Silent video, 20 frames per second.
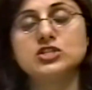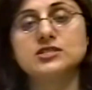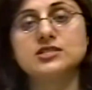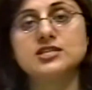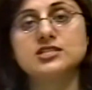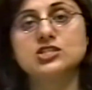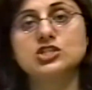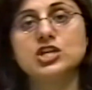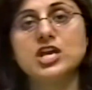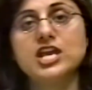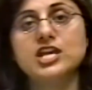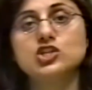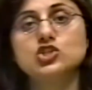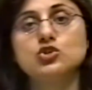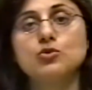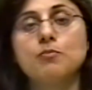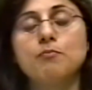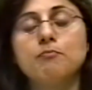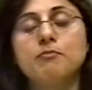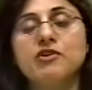the
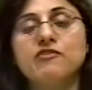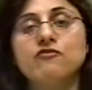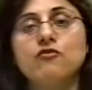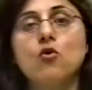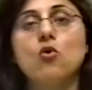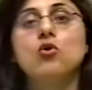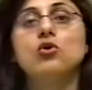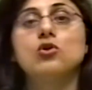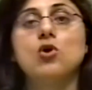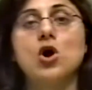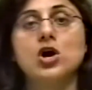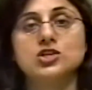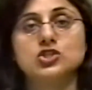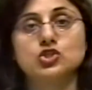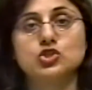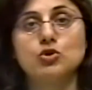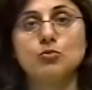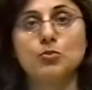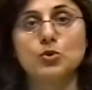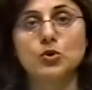stage before
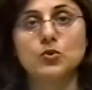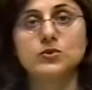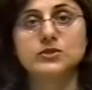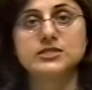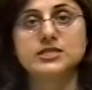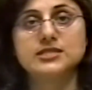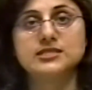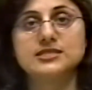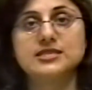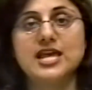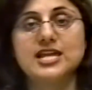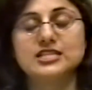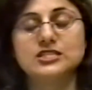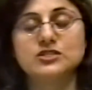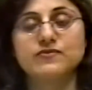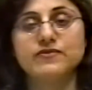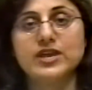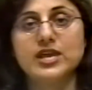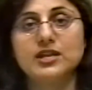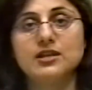osteoporosis.
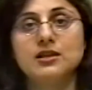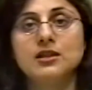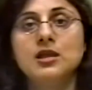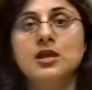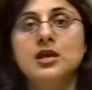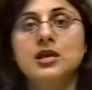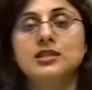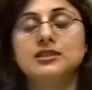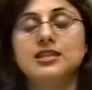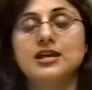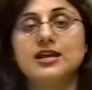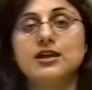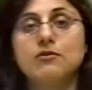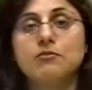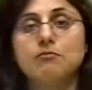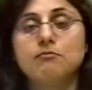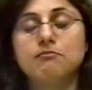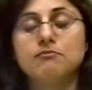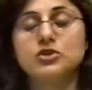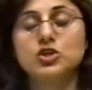That's when
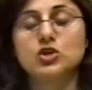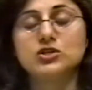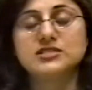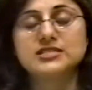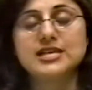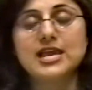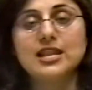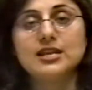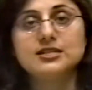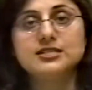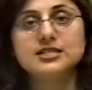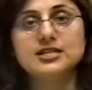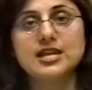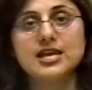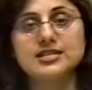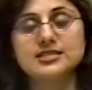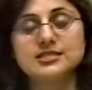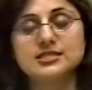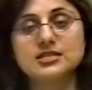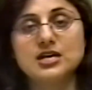your skeleton
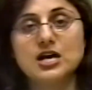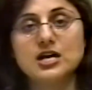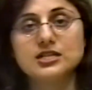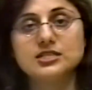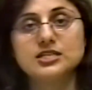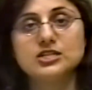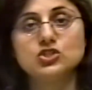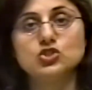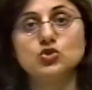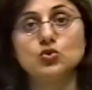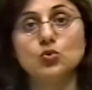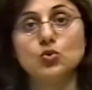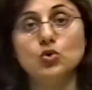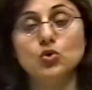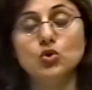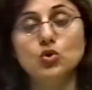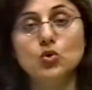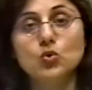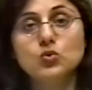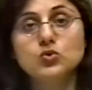has started to
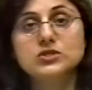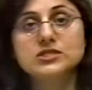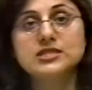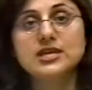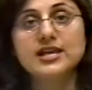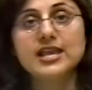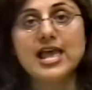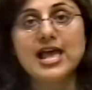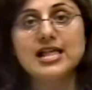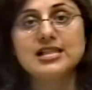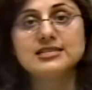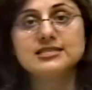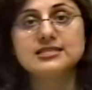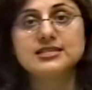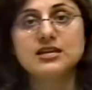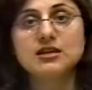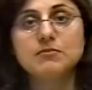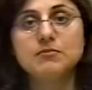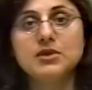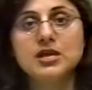lose the
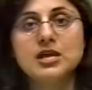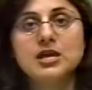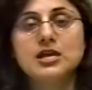calcium.